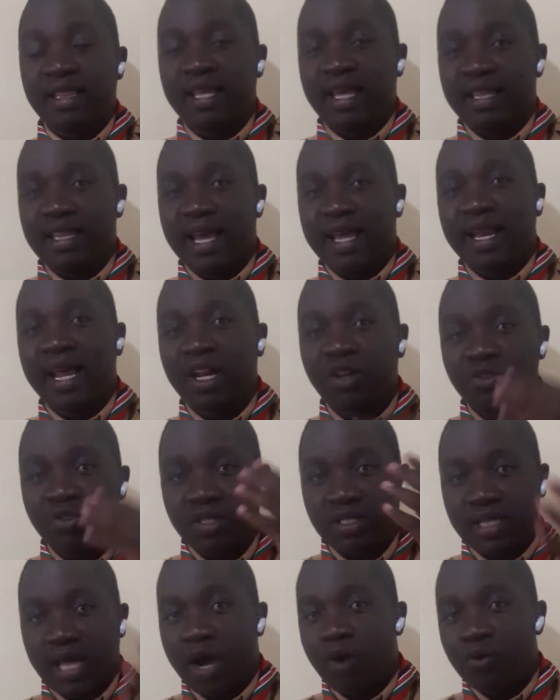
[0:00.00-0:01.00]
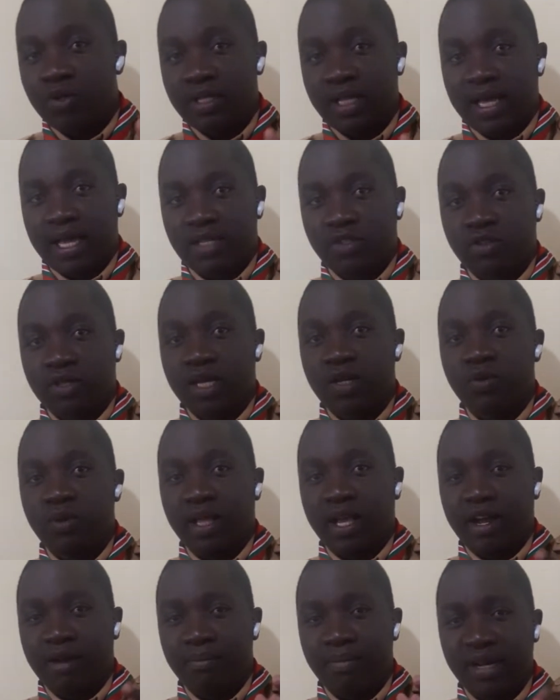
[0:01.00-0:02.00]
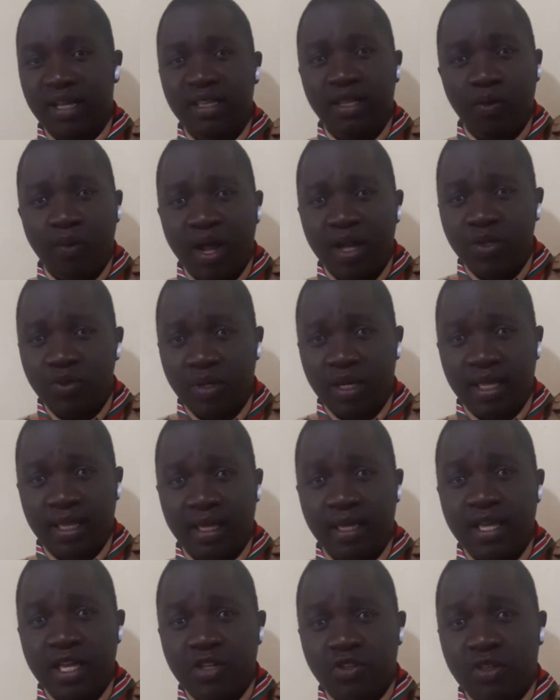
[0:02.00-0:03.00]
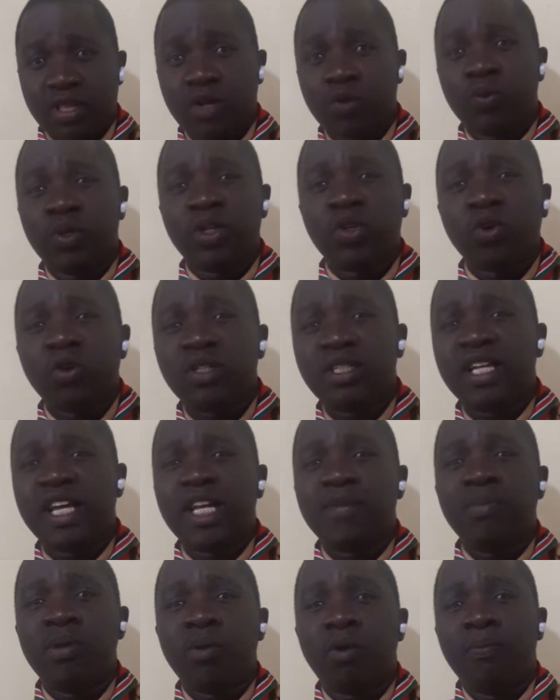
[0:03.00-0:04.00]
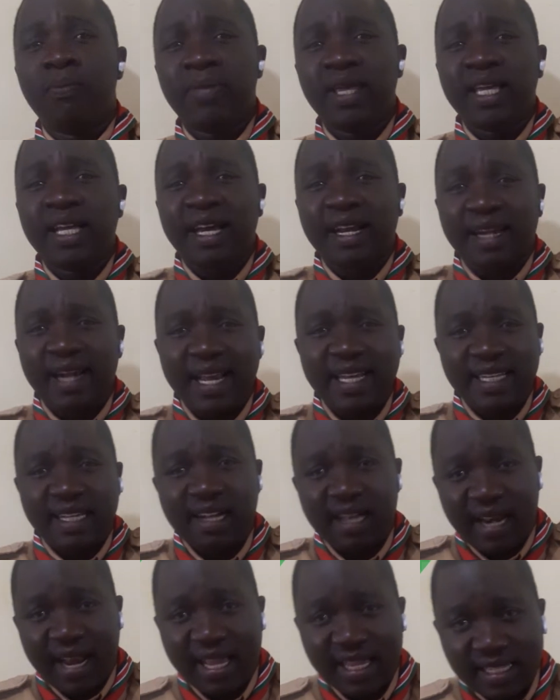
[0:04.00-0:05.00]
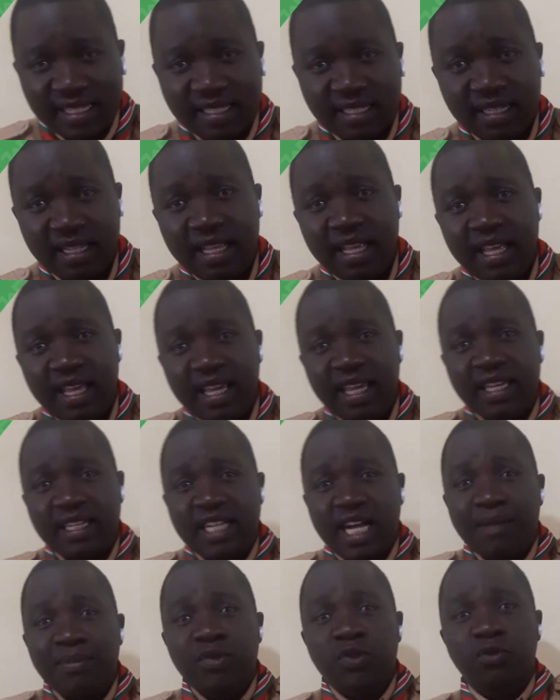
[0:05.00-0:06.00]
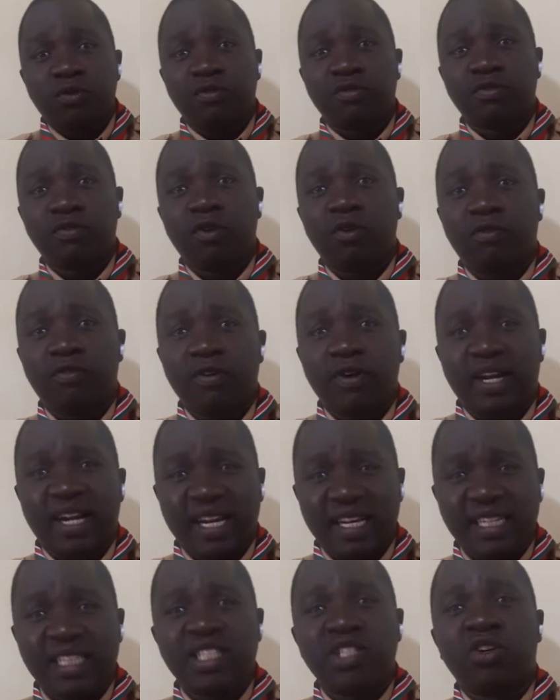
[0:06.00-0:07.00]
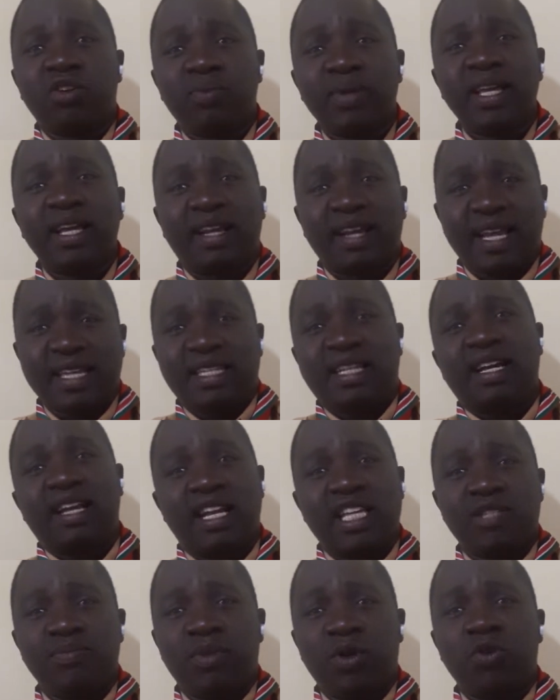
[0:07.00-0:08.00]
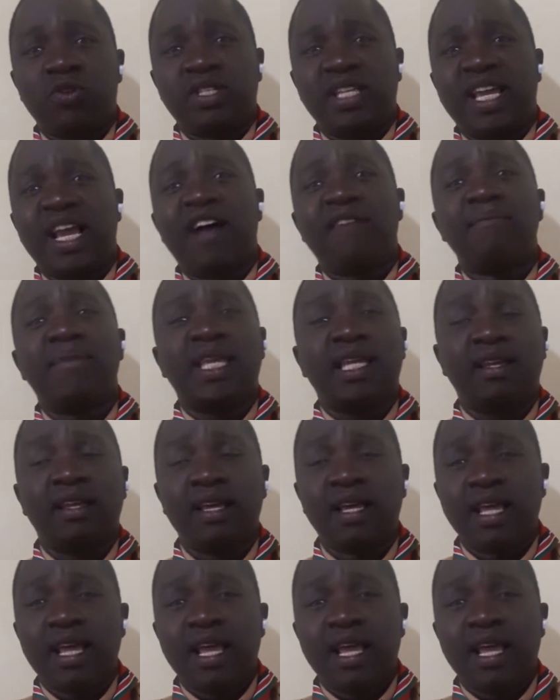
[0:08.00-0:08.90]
the, the, analogies out there so that they can bring the world together, so that we don't get people being radicalized in terms of, of religion, being radicalized because they have been